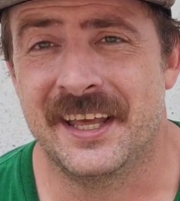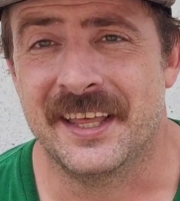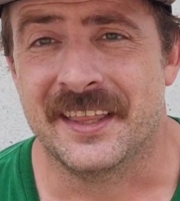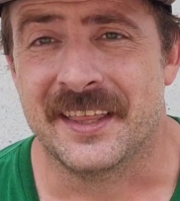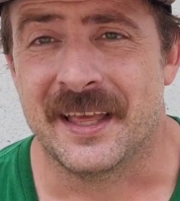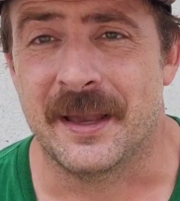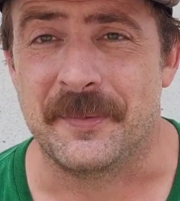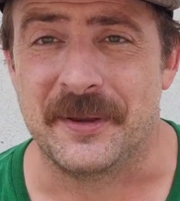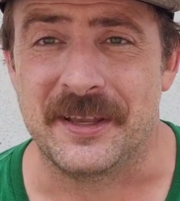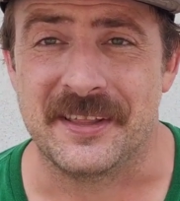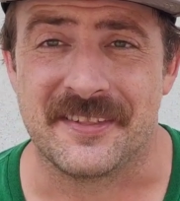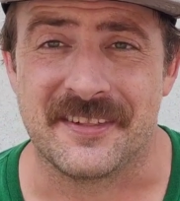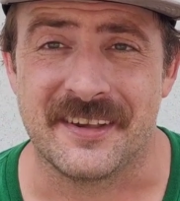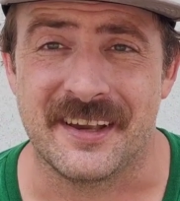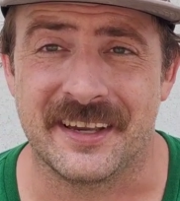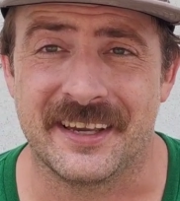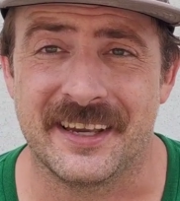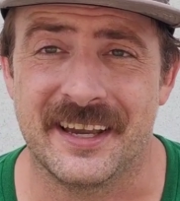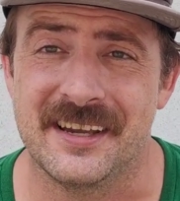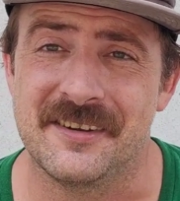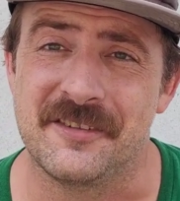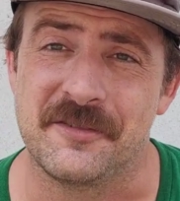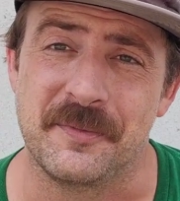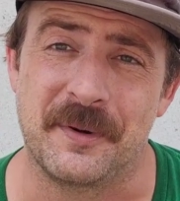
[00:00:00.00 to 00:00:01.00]
that being said,
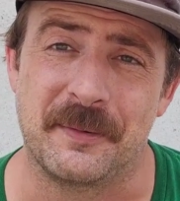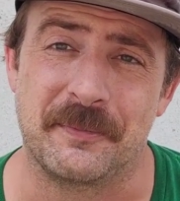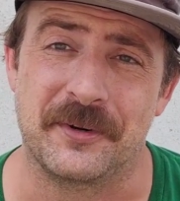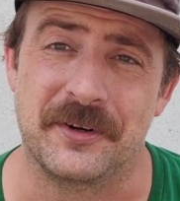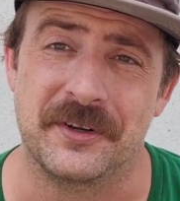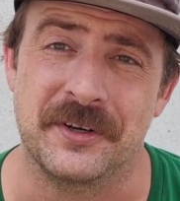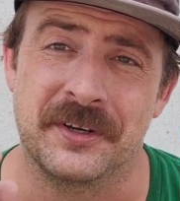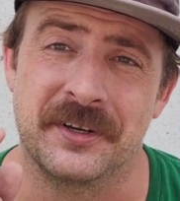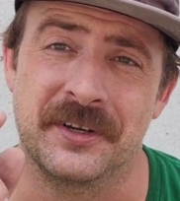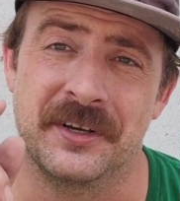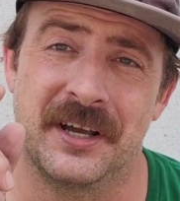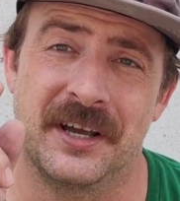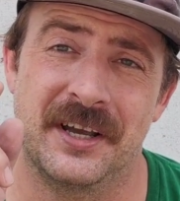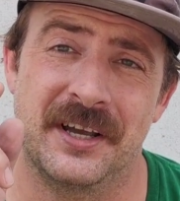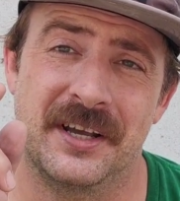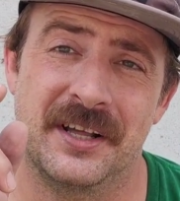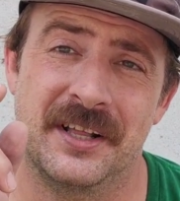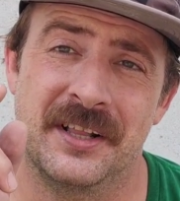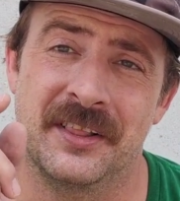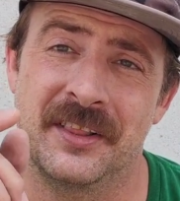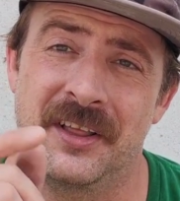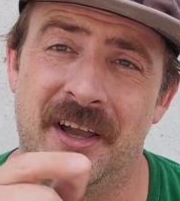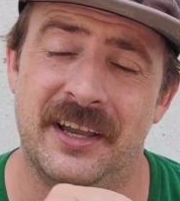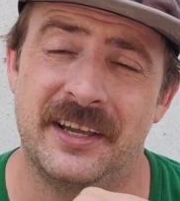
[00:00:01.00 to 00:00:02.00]
guys, remember to
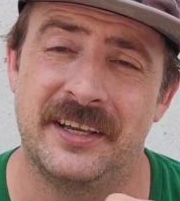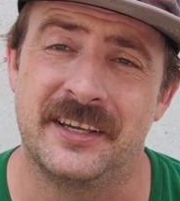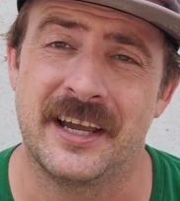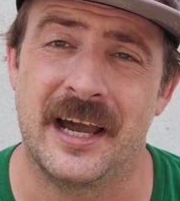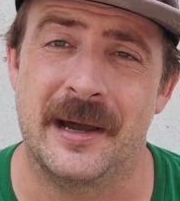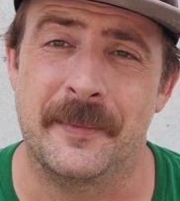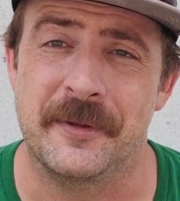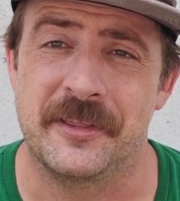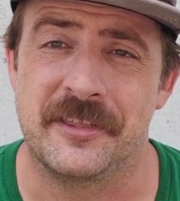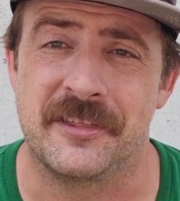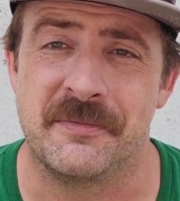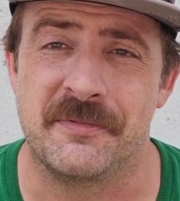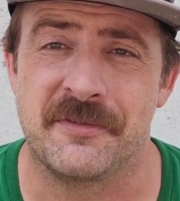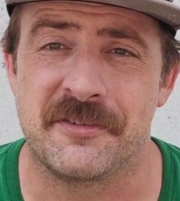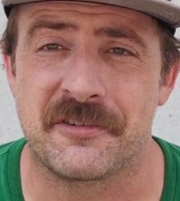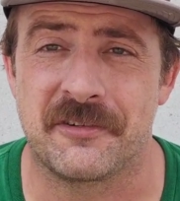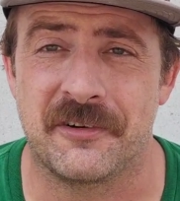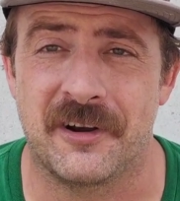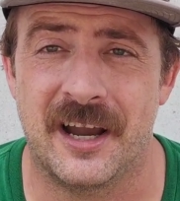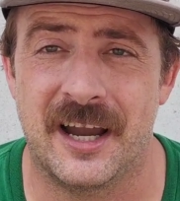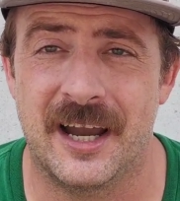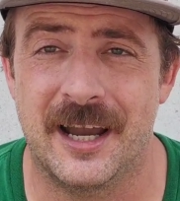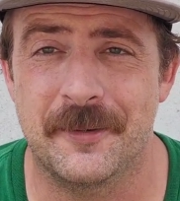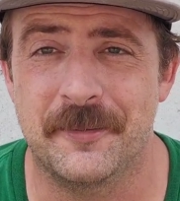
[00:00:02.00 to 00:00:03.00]
like, comment,
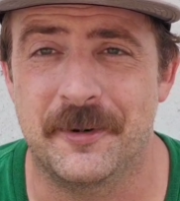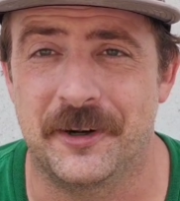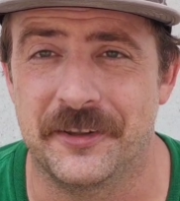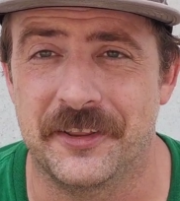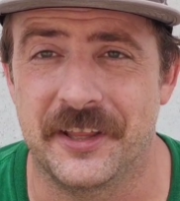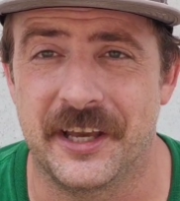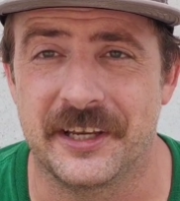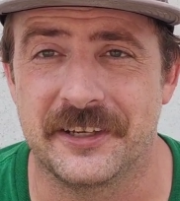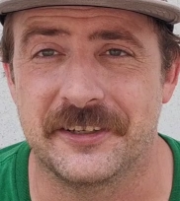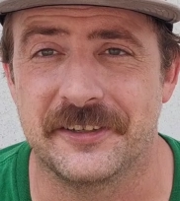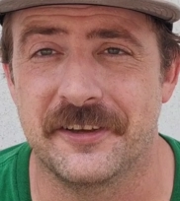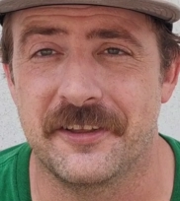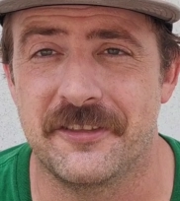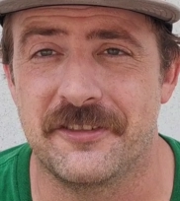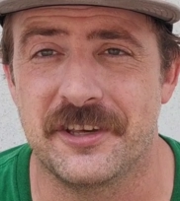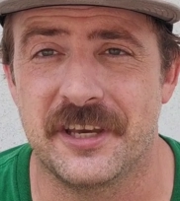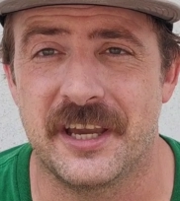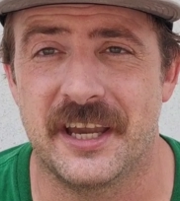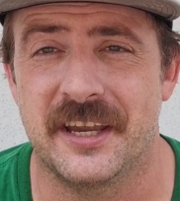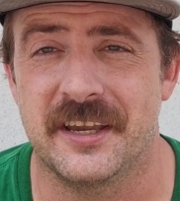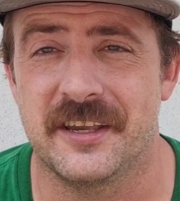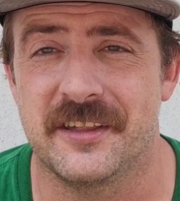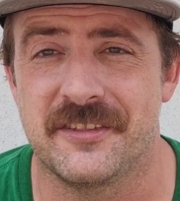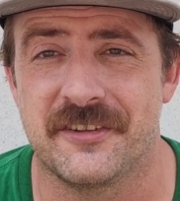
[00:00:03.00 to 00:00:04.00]
subscribe, all that good
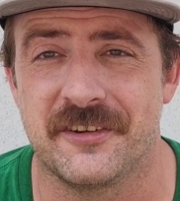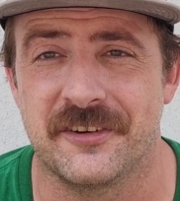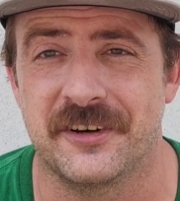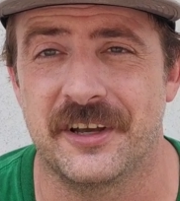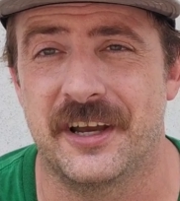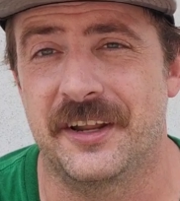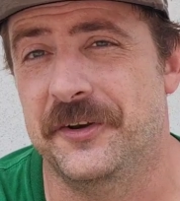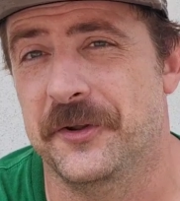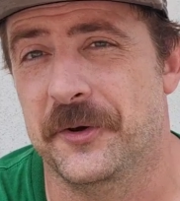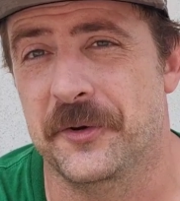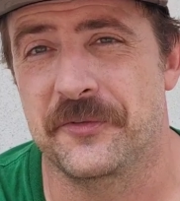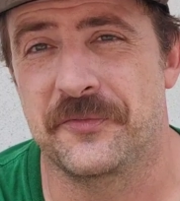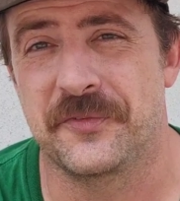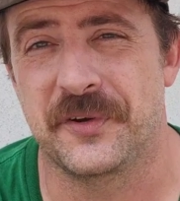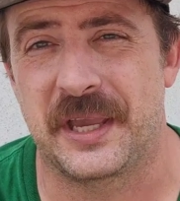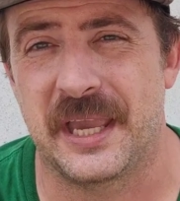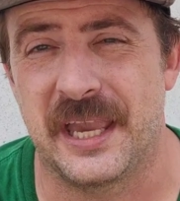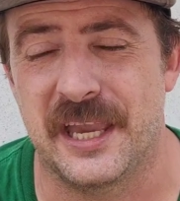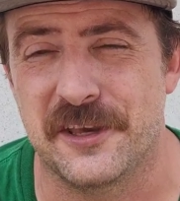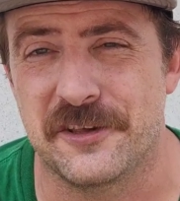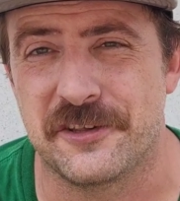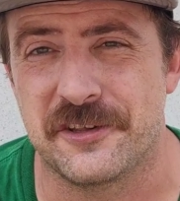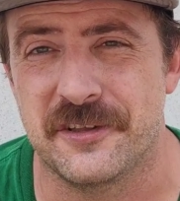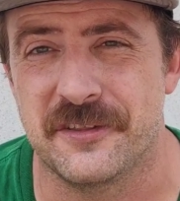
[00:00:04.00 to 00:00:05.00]
jazz. Turn on
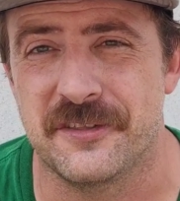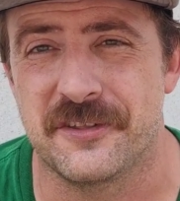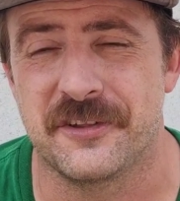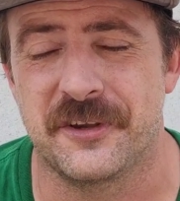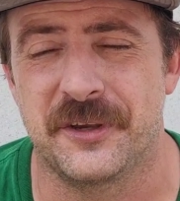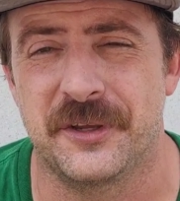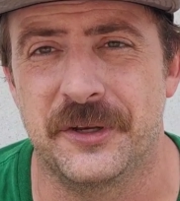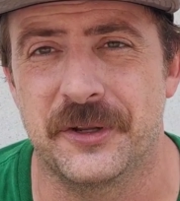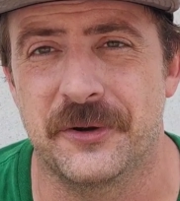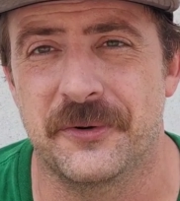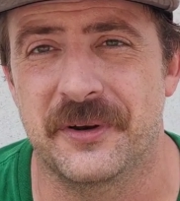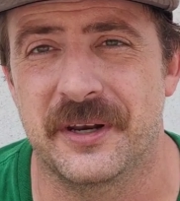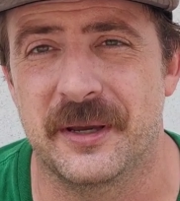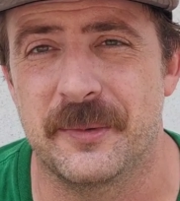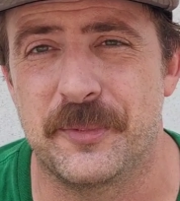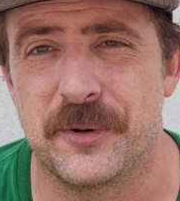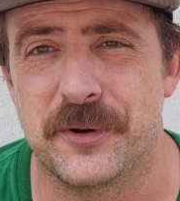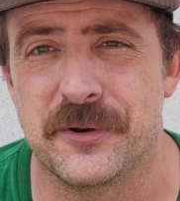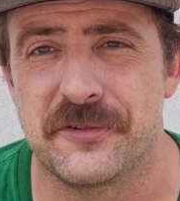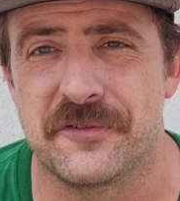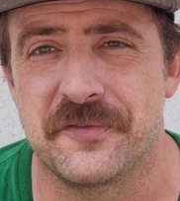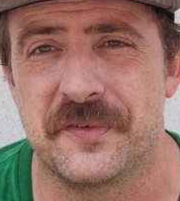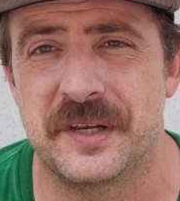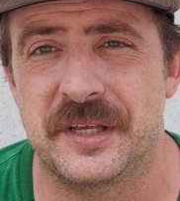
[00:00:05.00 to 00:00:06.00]
notifications so you know when I
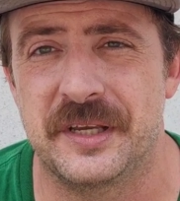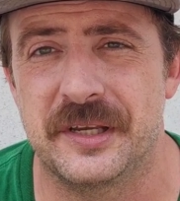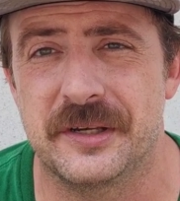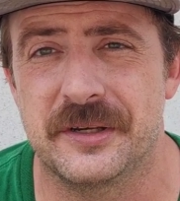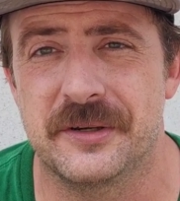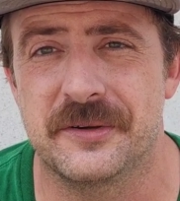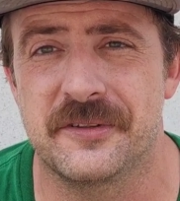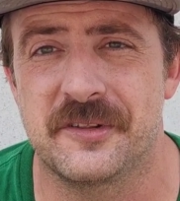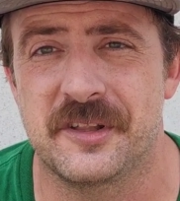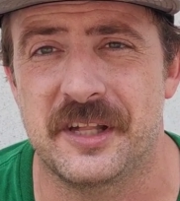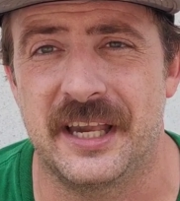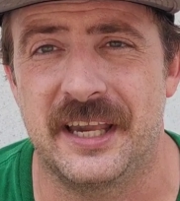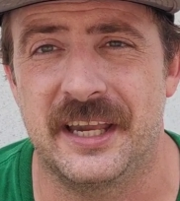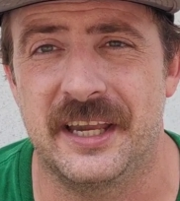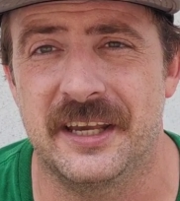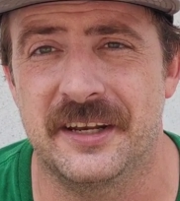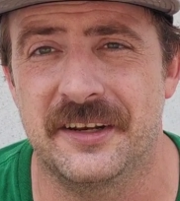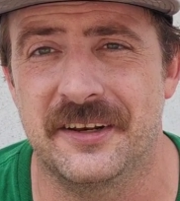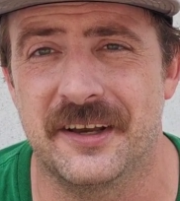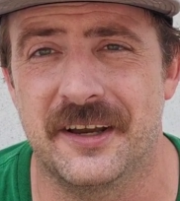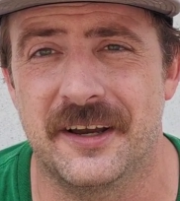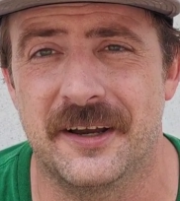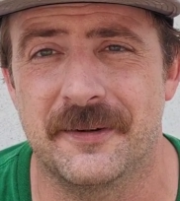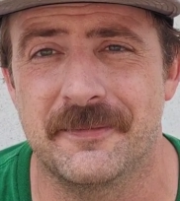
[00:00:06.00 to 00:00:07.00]
post videos,
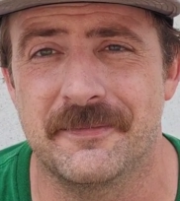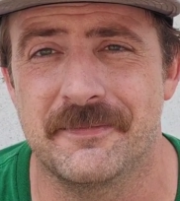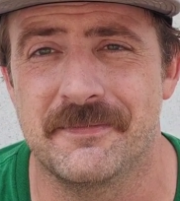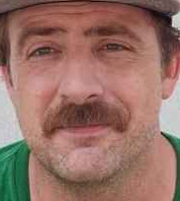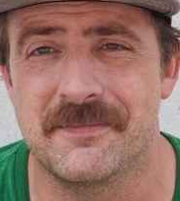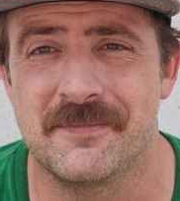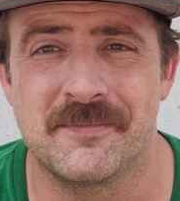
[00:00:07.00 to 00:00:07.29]
and